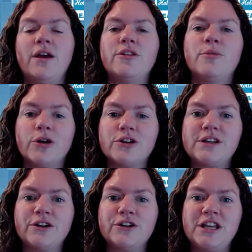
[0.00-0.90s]
The Buerk
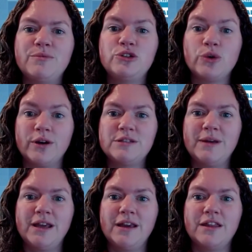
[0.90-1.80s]
Center team joins
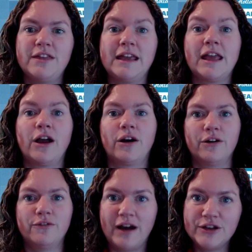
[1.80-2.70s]
me in thanking our
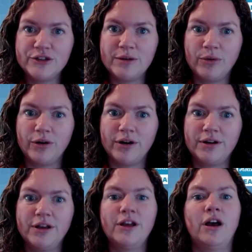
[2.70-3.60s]
advisory board,
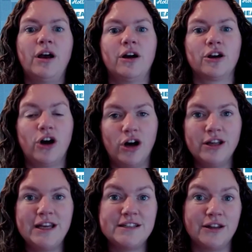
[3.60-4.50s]
our
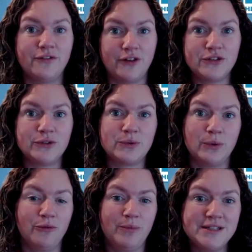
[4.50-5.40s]
colleagues in the Foster
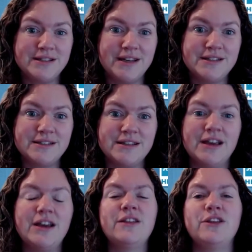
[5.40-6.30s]
School of Business,
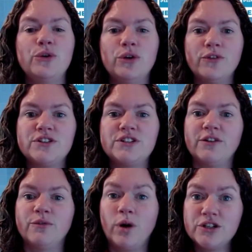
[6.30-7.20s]
the University
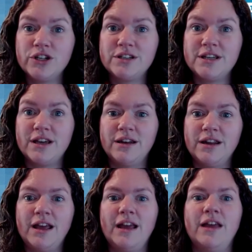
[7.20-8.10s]
of Washington,
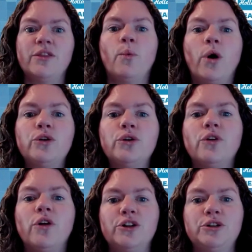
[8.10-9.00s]
and the
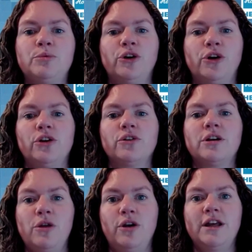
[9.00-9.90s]
wonderful entrepreneurial
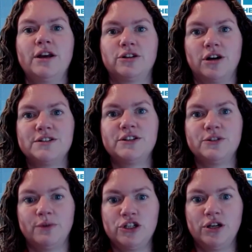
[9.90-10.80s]
community across this
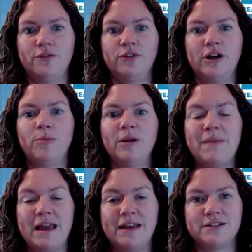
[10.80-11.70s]
region for helping
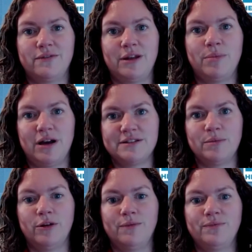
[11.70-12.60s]
make this event
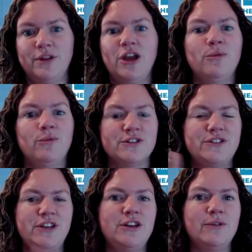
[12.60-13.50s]
possible. We'll
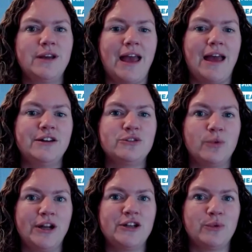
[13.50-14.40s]
see you again in
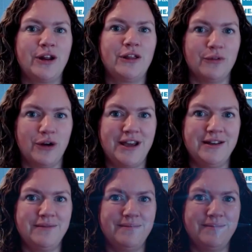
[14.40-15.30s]
2023.